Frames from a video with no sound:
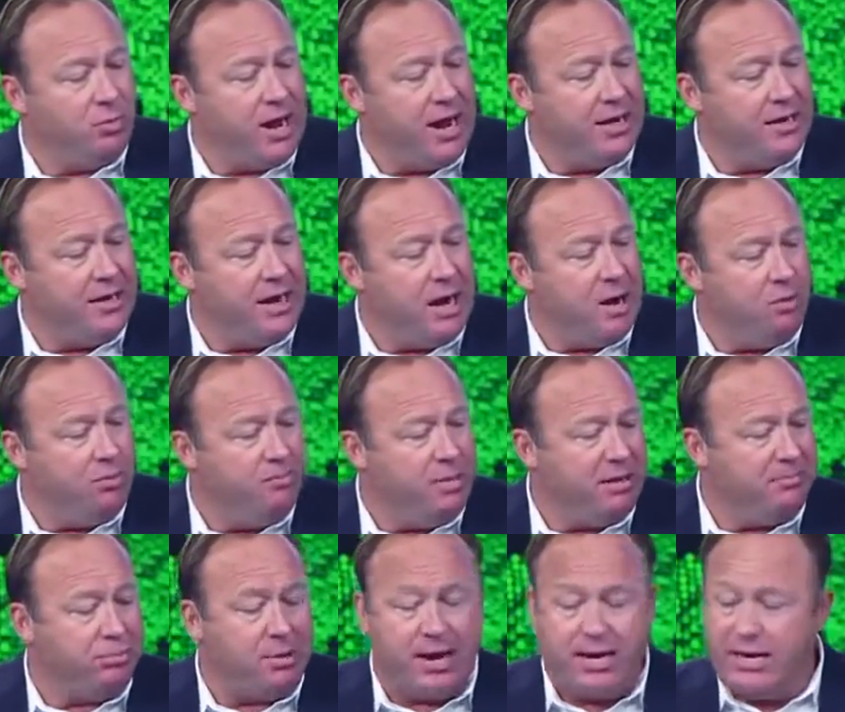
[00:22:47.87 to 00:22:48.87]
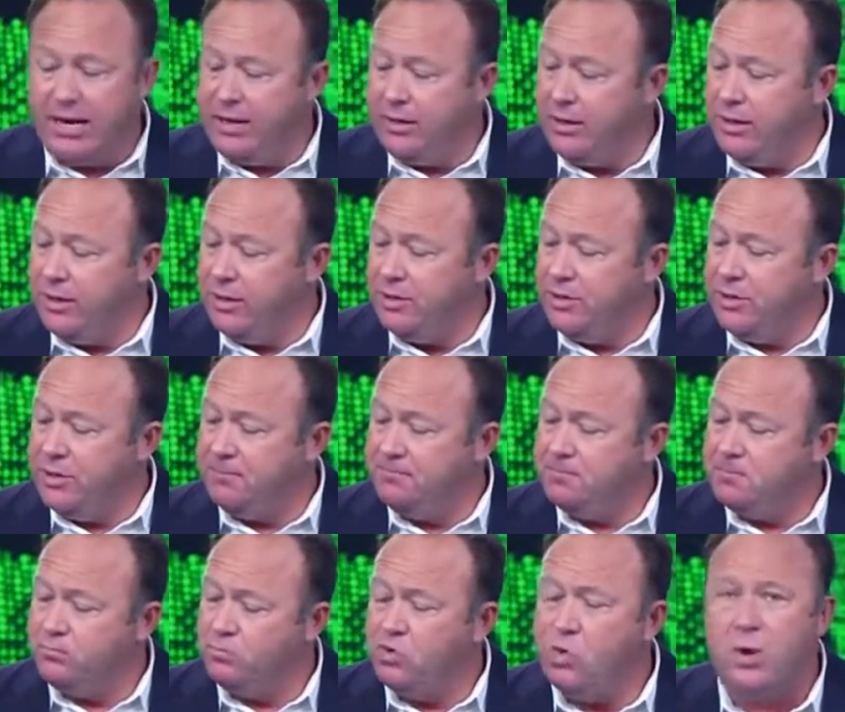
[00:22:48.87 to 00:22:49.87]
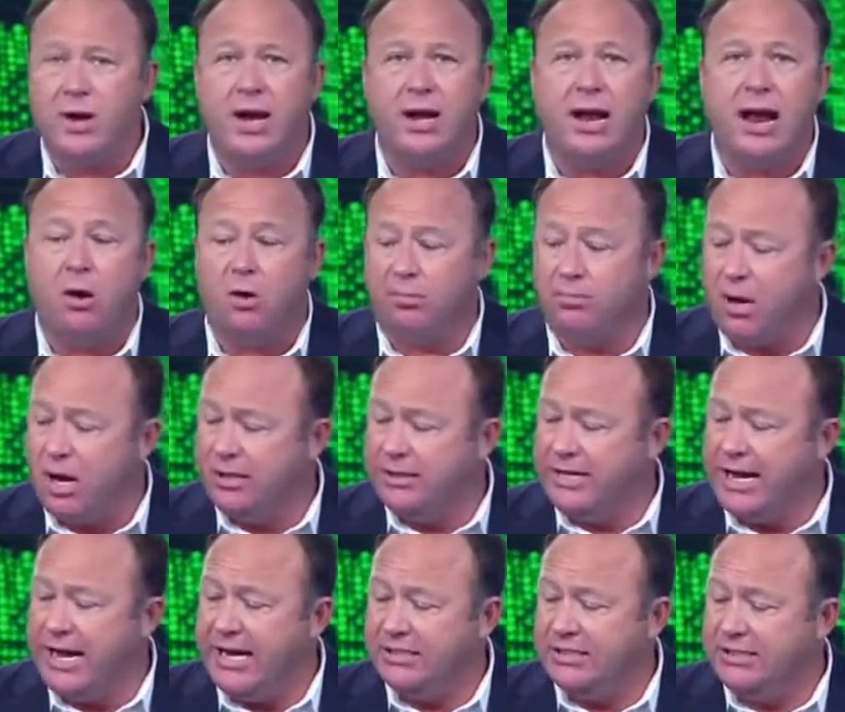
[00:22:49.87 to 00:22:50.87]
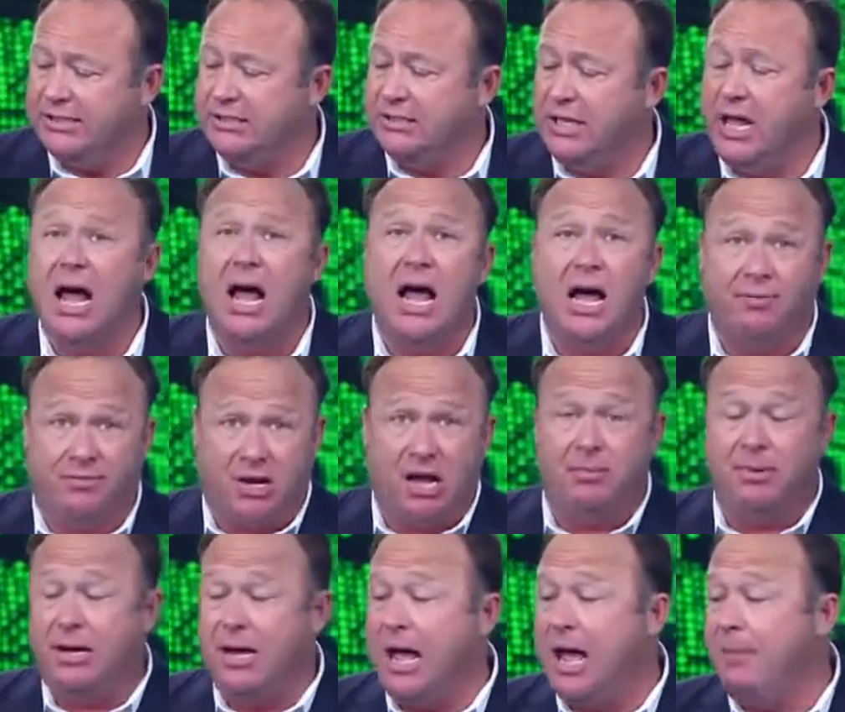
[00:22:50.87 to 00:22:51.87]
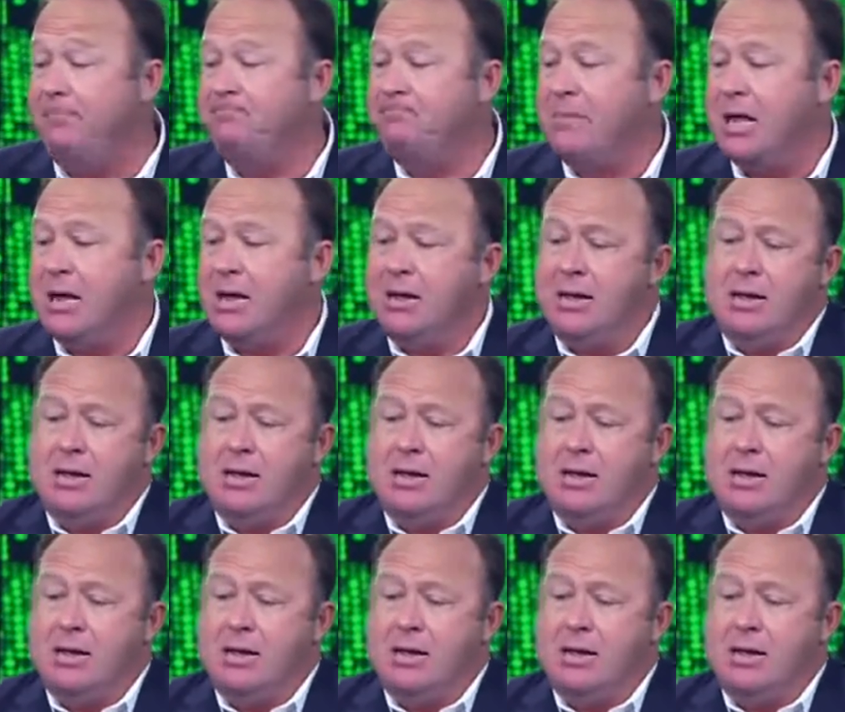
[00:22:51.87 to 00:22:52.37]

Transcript: up right now with big breaking news. 28-hour broadcast is live. Coming up,